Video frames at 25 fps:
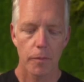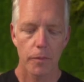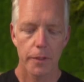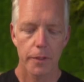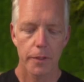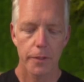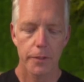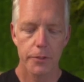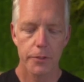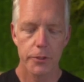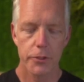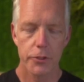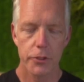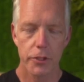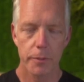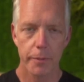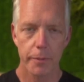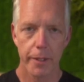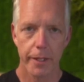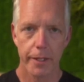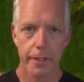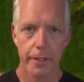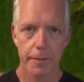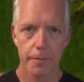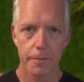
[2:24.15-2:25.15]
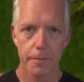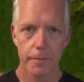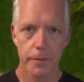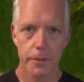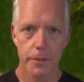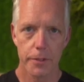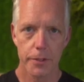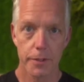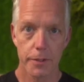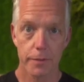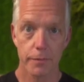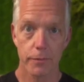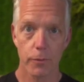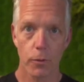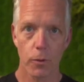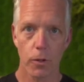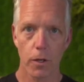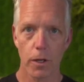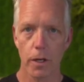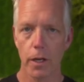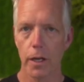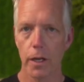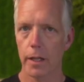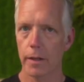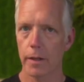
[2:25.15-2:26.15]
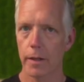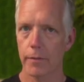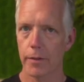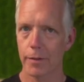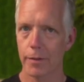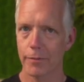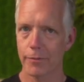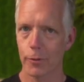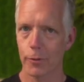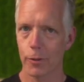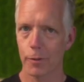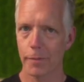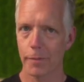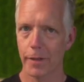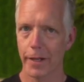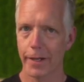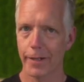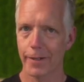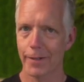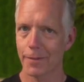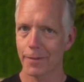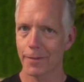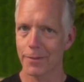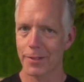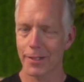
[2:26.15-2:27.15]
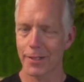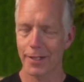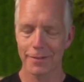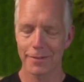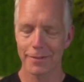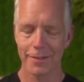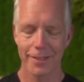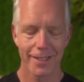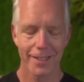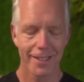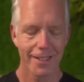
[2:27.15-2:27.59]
here's your G minor, which is the 4. I love the 4 minor of stuff.